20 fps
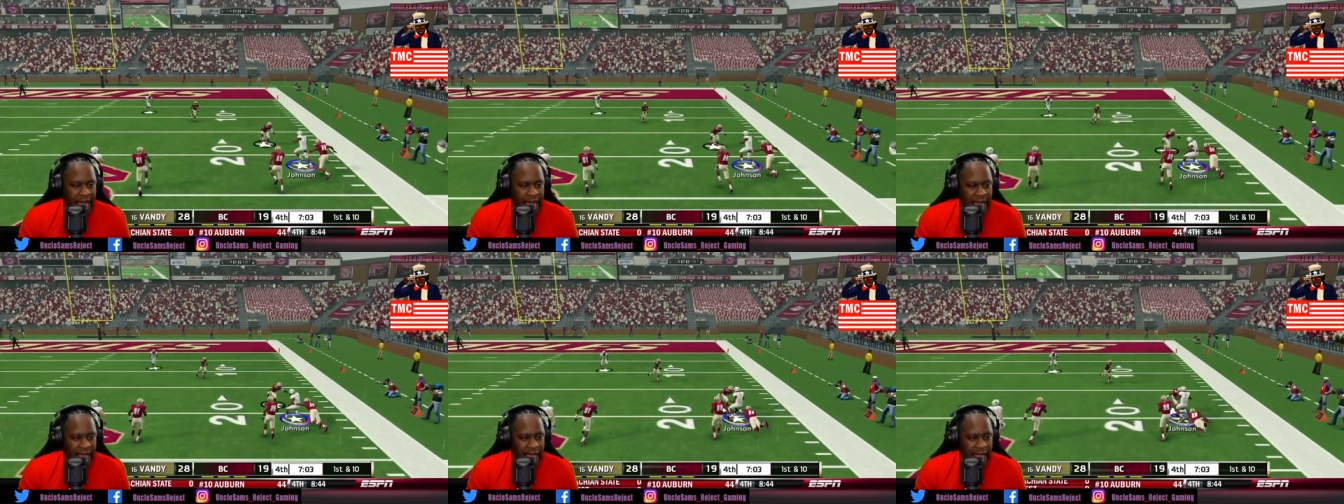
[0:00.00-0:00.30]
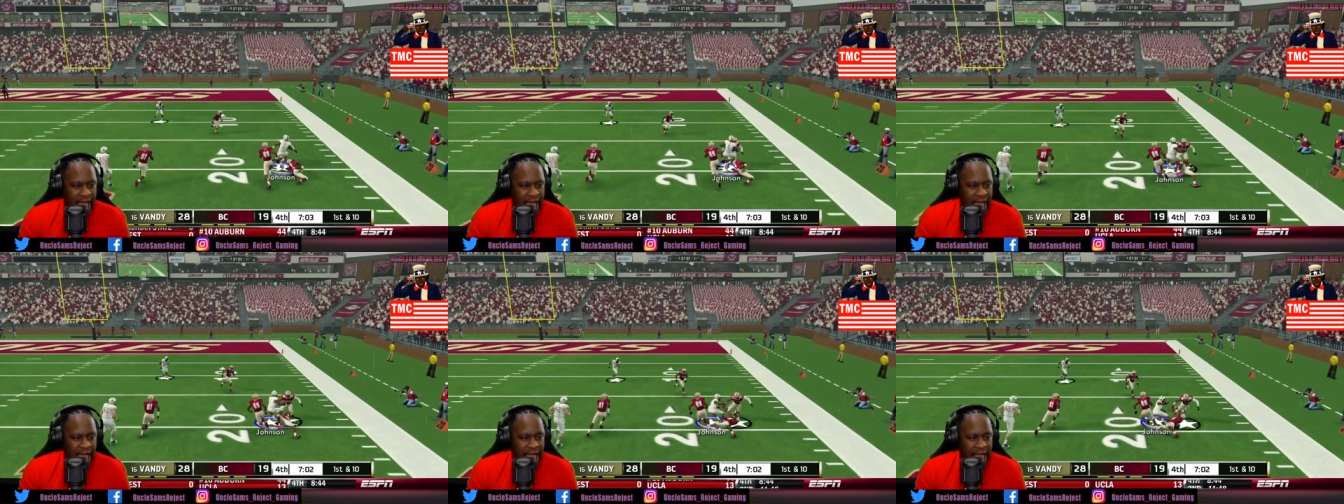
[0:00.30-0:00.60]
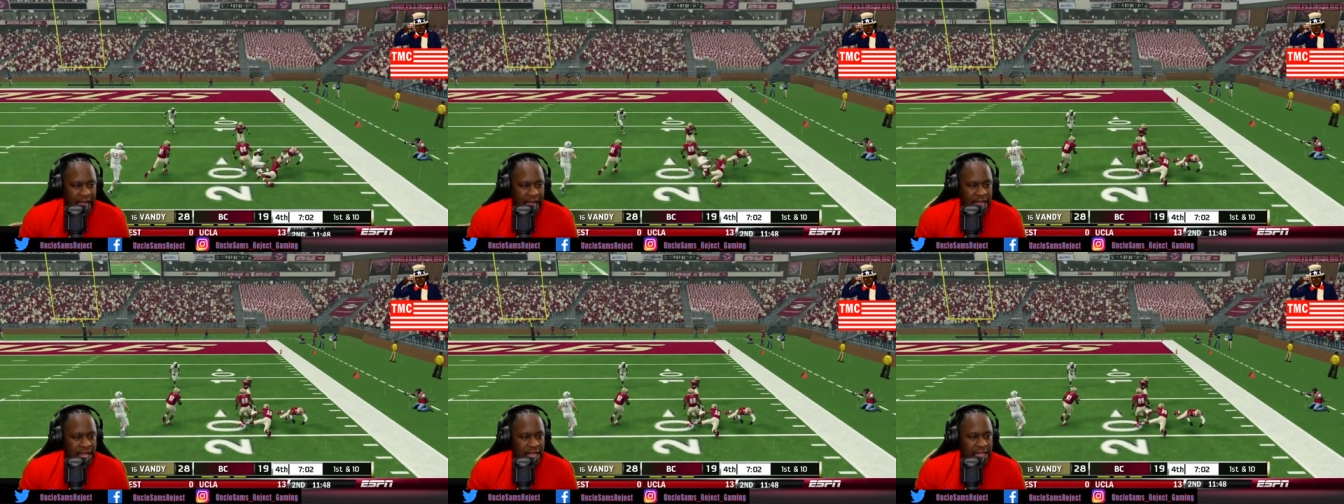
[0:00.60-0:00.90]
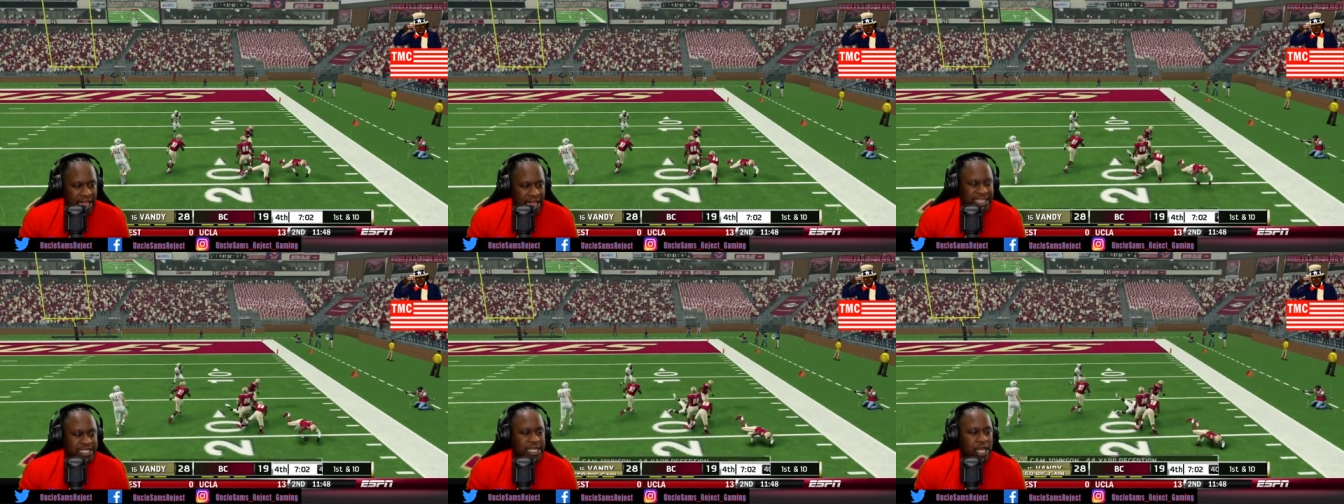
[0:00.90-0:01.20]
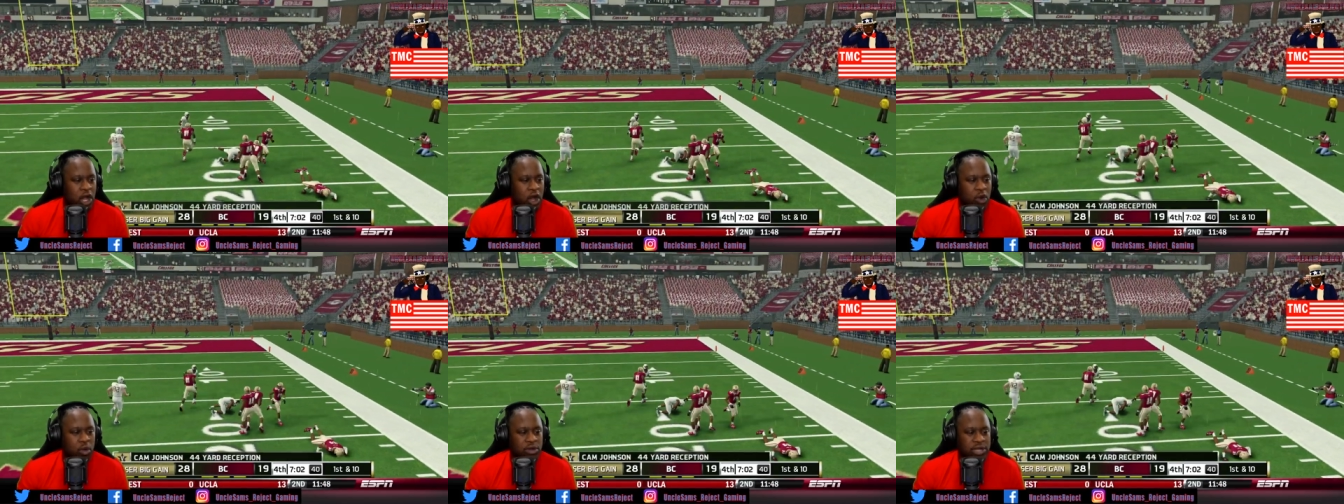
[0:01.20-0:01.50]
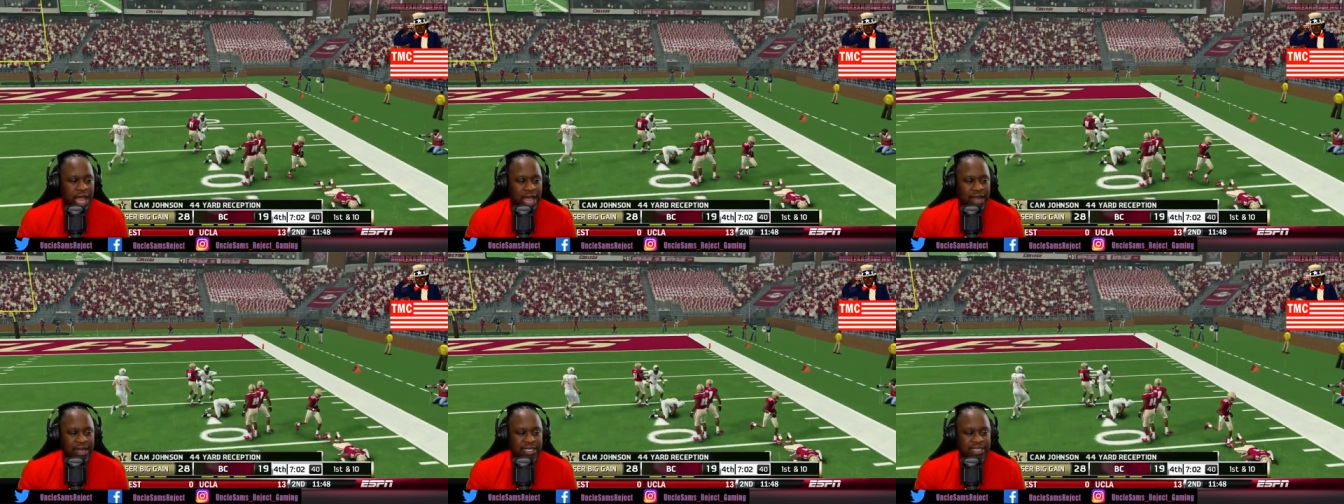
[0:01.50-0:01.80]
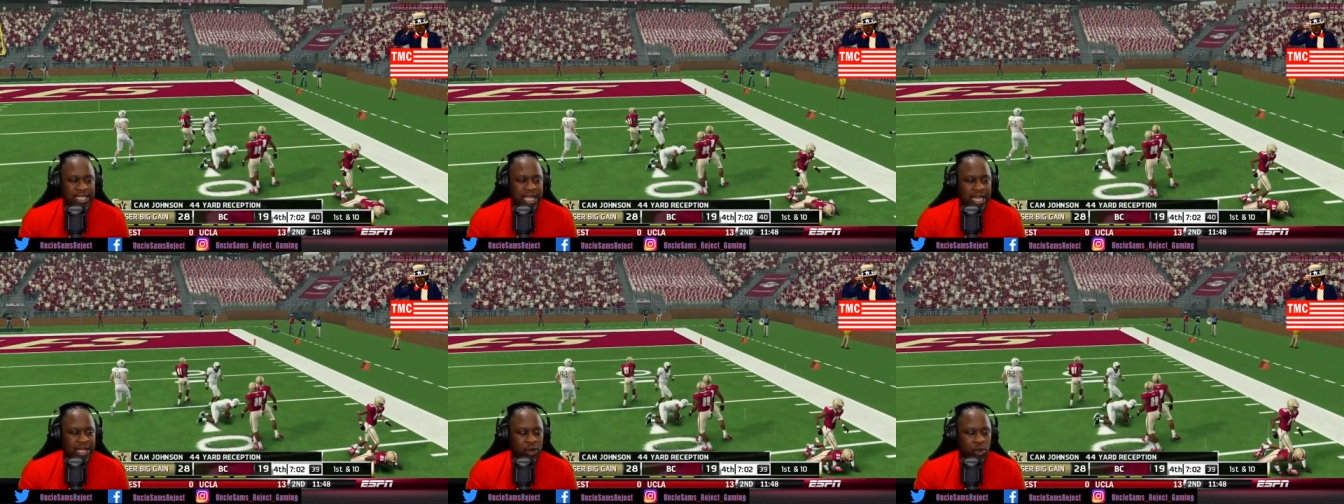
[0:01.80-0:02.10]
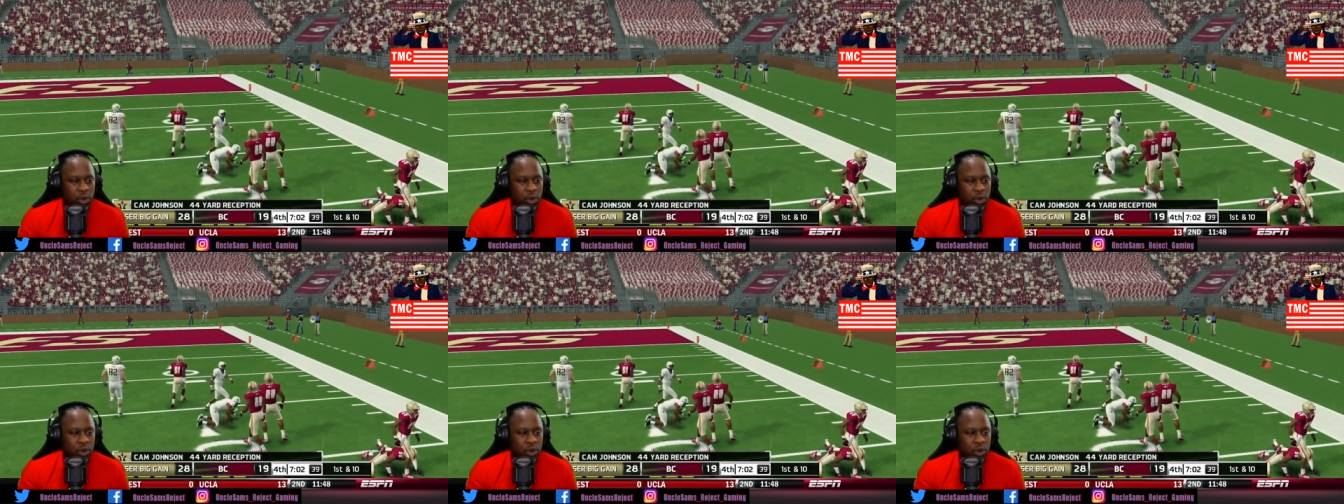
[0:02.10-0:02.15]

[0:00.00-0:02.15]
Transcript: Ah! Let's go.